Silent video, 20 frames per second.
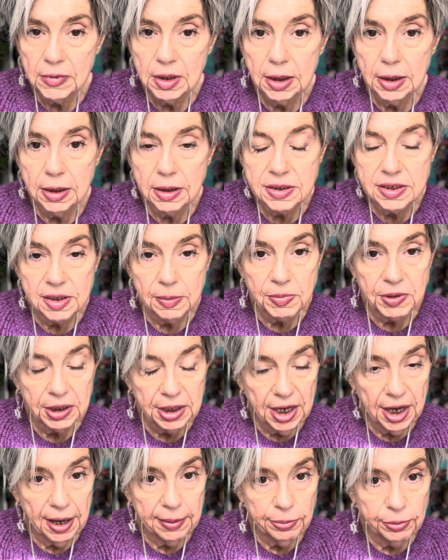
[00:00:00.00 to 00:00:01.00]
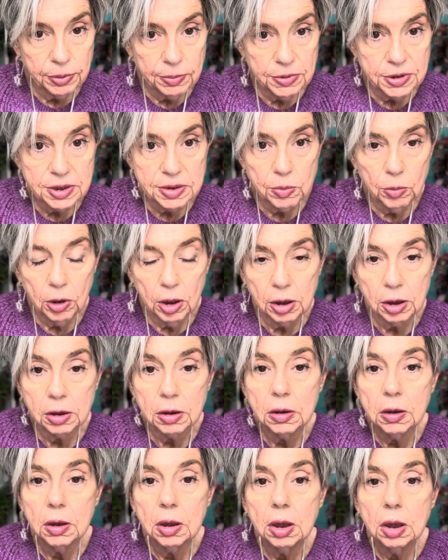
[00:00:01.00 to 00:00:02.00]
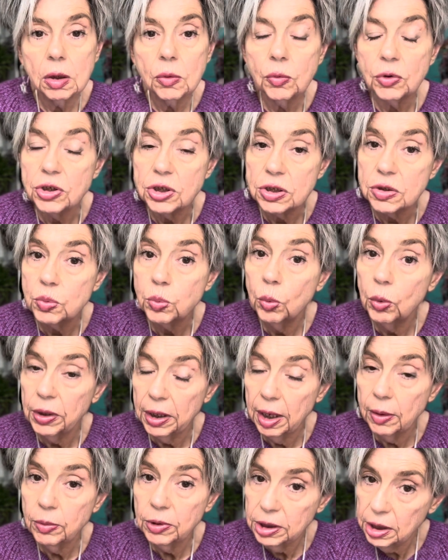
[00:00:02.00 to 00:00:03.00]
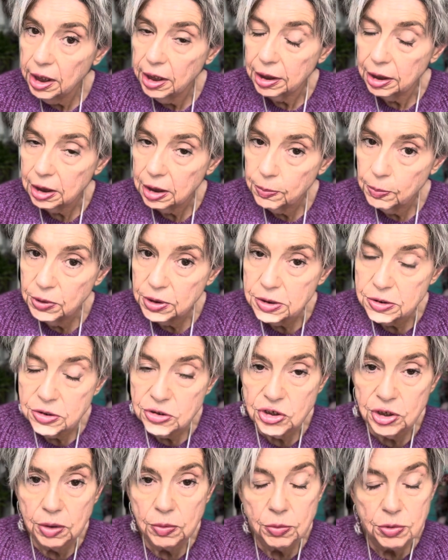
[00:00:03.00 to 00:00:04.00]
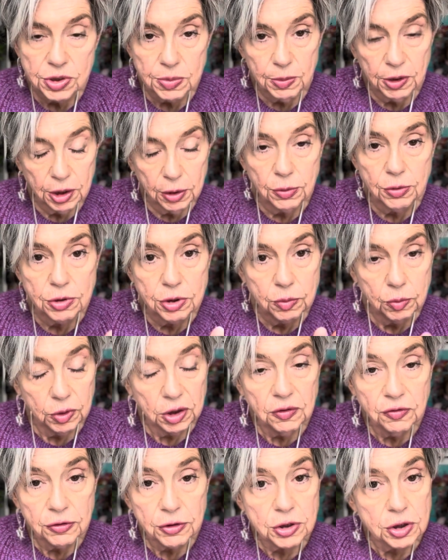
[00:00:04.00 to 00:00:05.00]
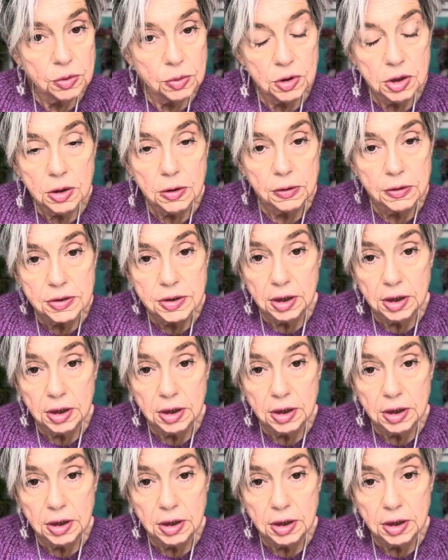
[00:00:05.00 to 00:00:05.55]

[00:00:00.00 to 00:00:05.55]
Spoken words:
except the cap would be smaller, which is what I would like, because Jett was my go-to wig for 2 years